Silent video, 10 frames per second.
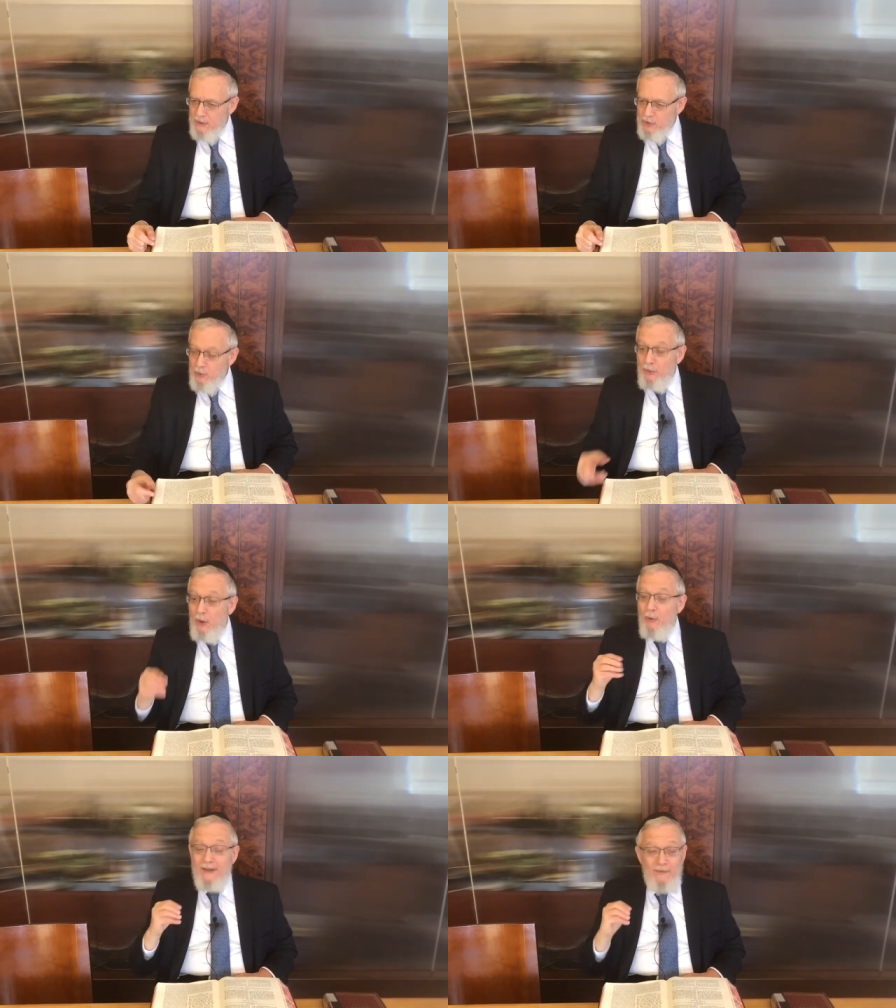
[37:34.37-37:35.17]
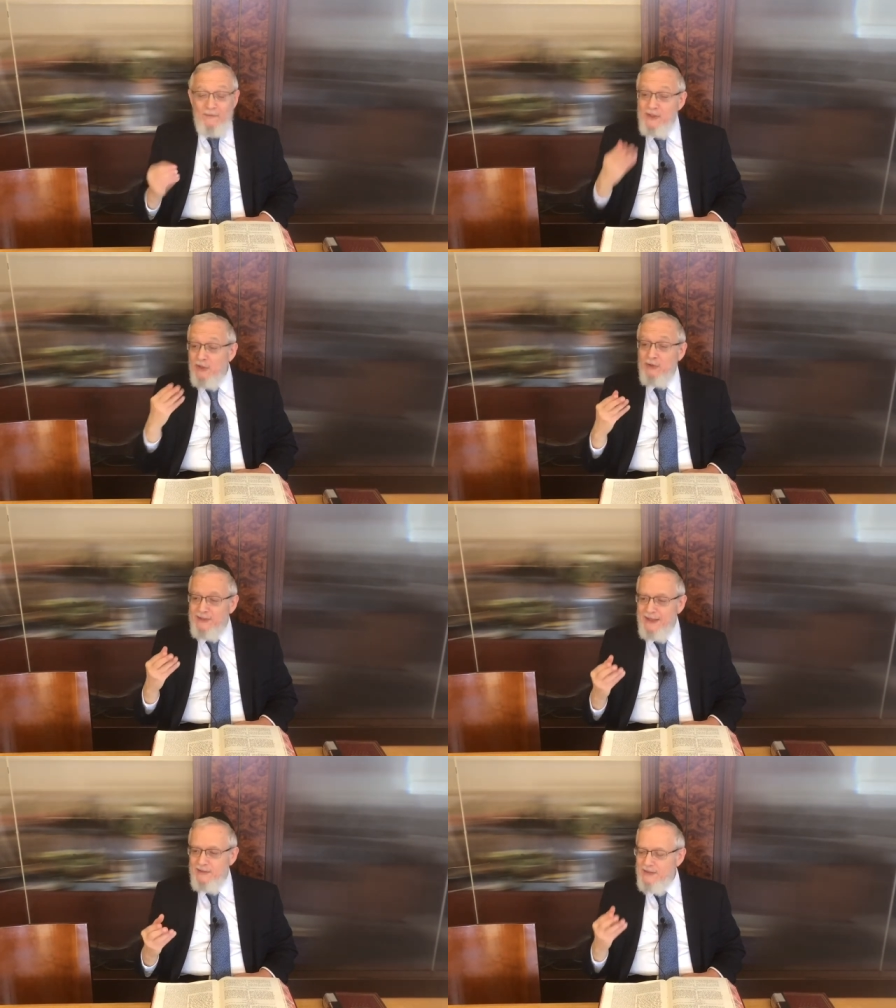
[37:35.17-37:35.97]
So, although in the physical
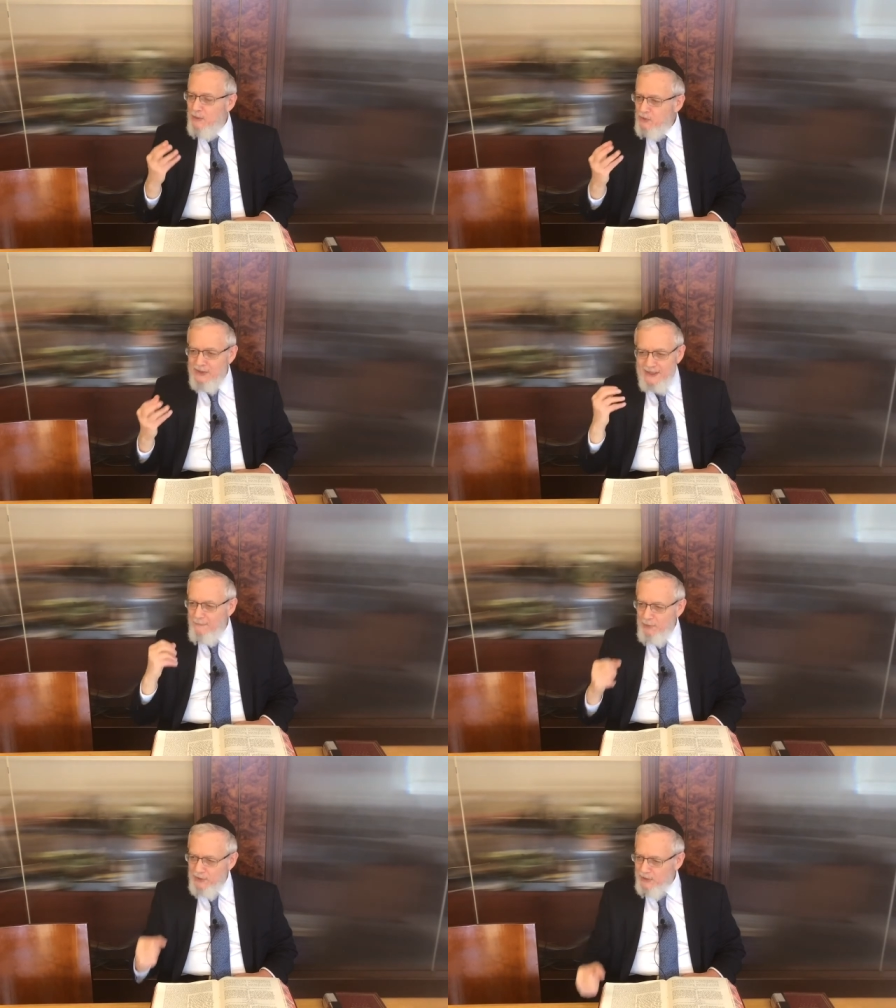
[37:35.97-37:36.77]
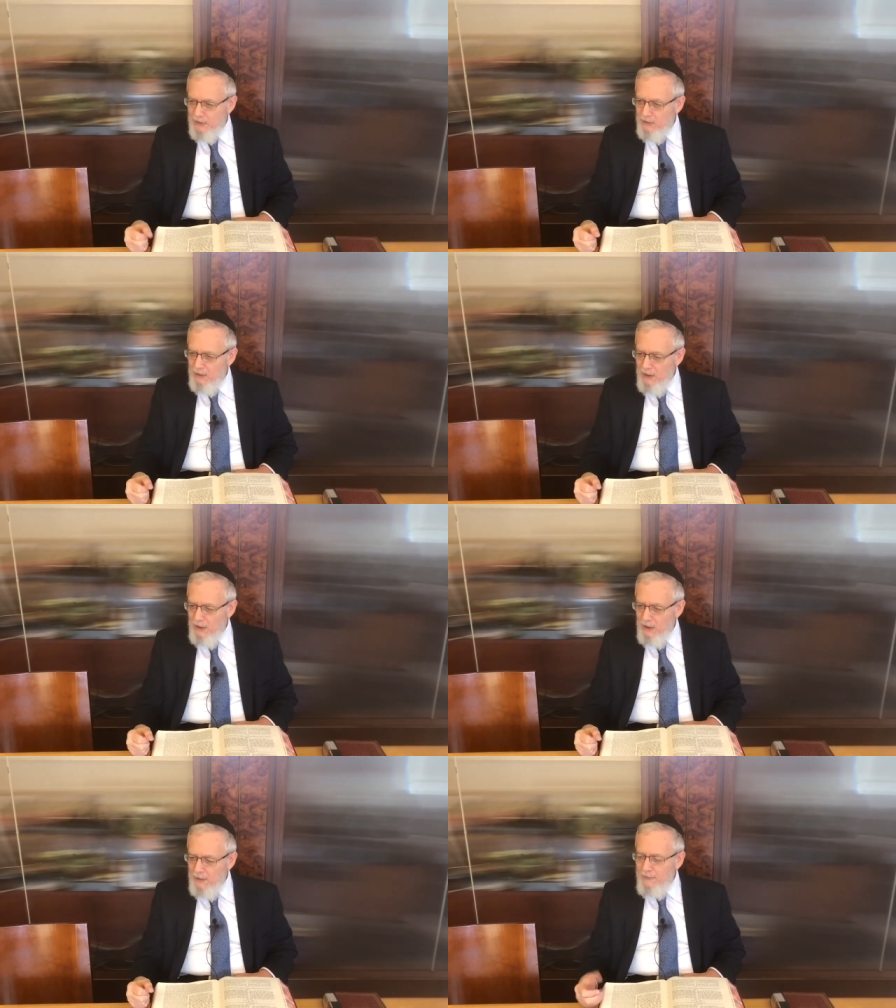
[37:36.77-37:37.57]
sense he was the same person,
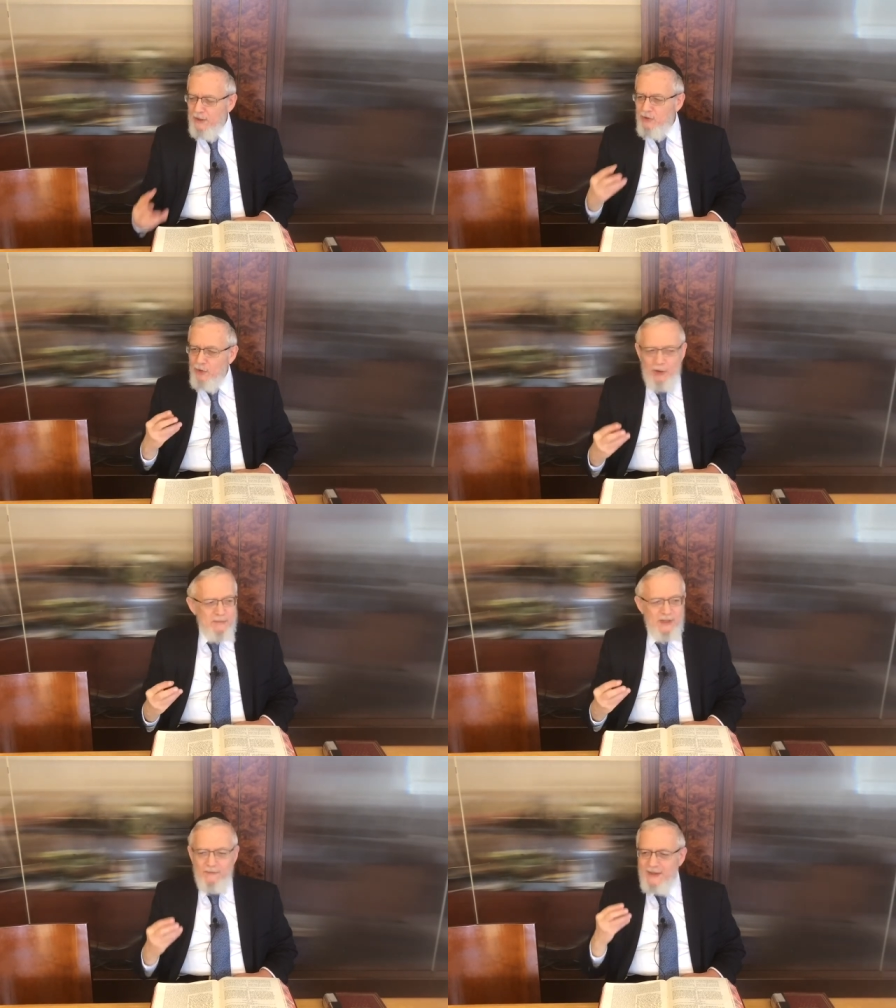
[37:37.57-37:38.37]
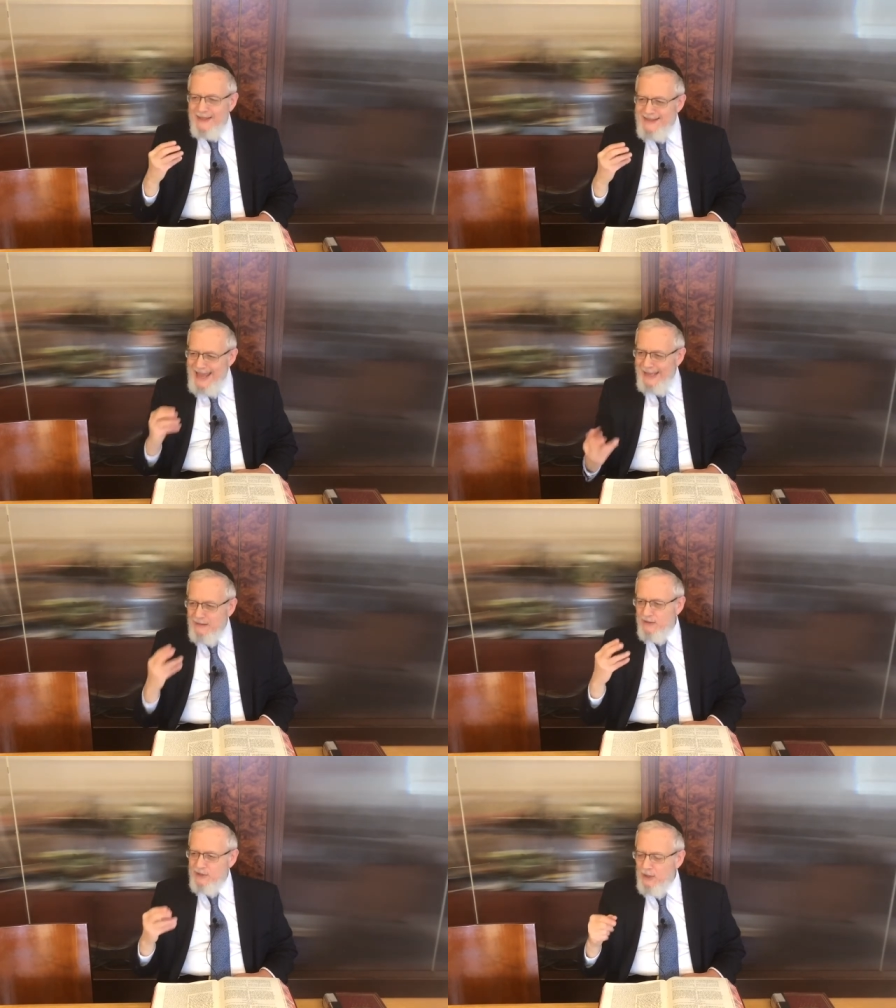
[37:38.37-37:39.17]
but in terms of the
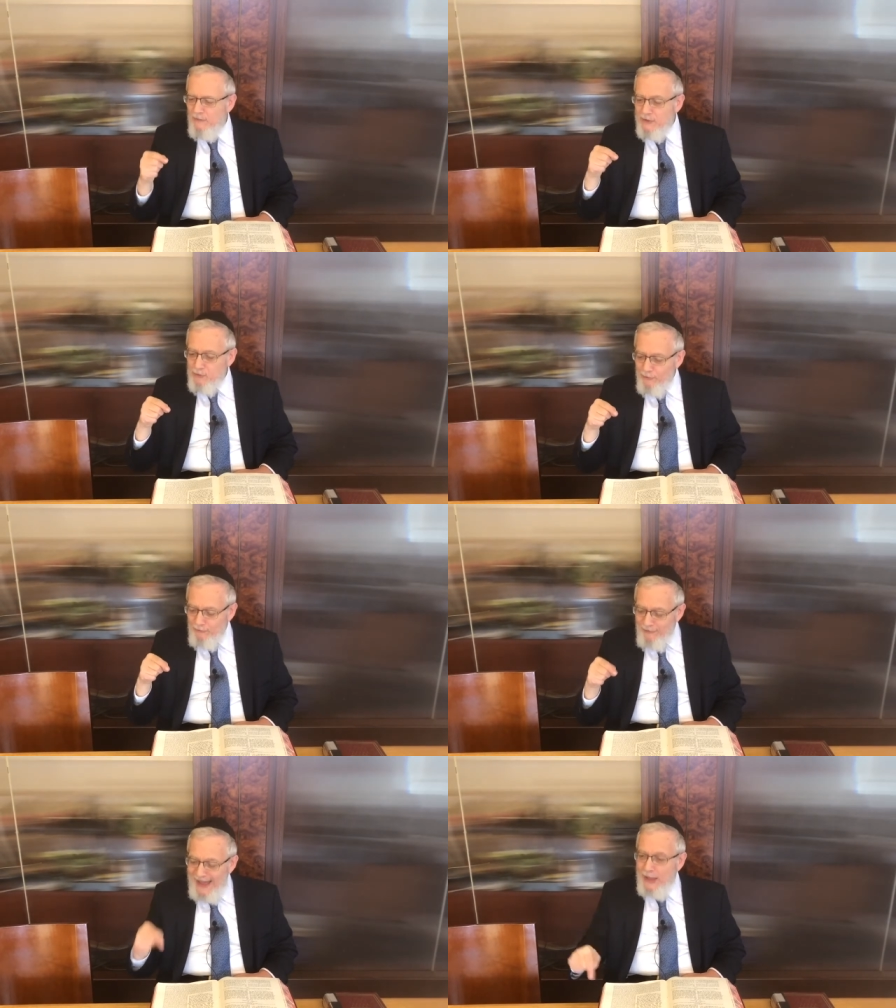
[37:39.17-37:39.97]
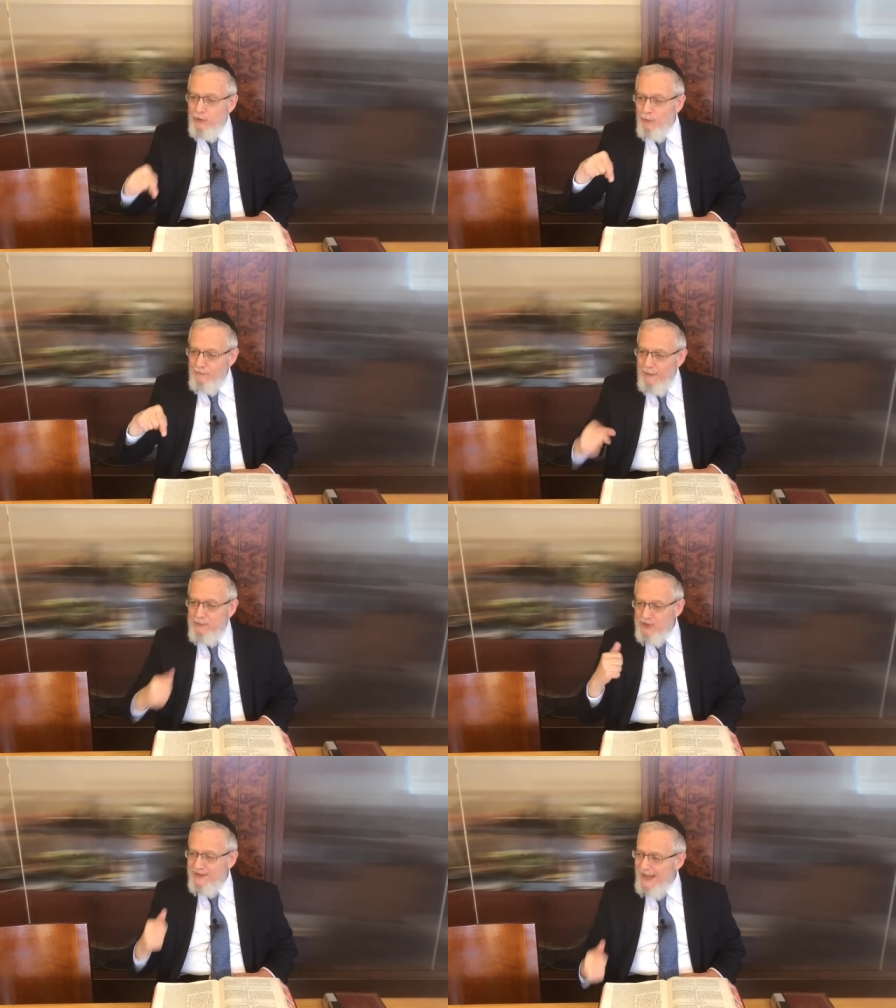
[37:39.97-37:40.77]
innateness of his value of
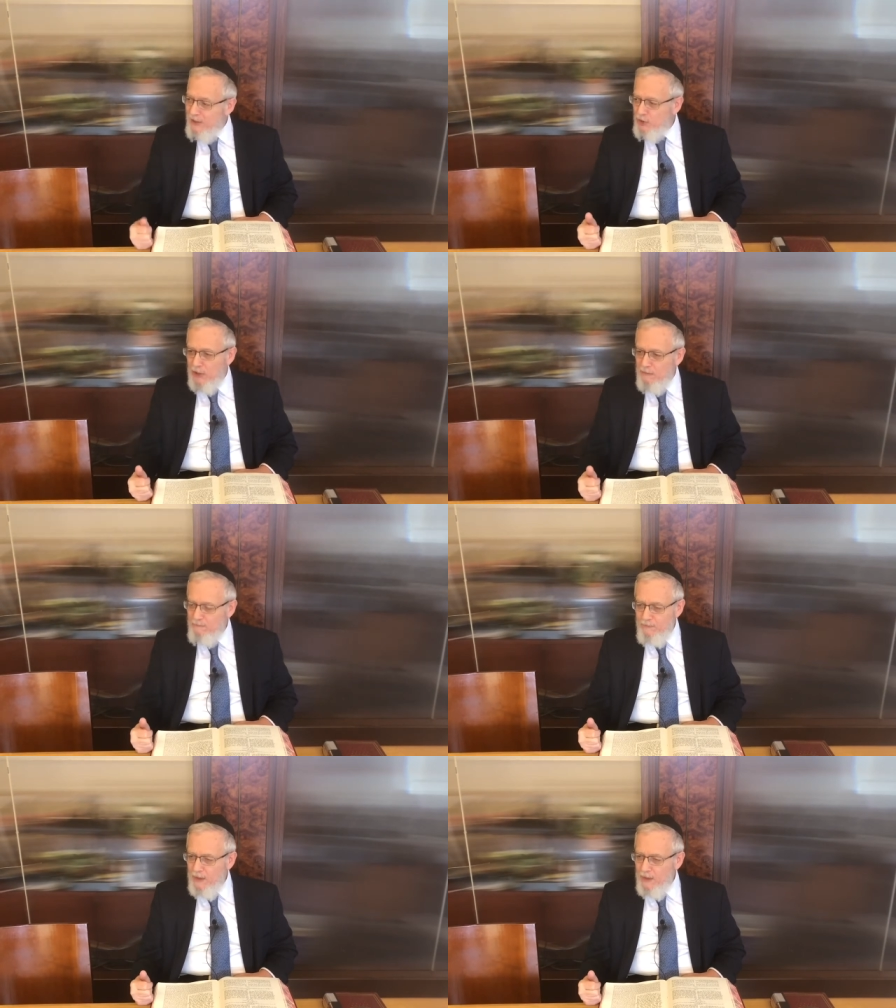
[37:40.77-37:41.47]
representation,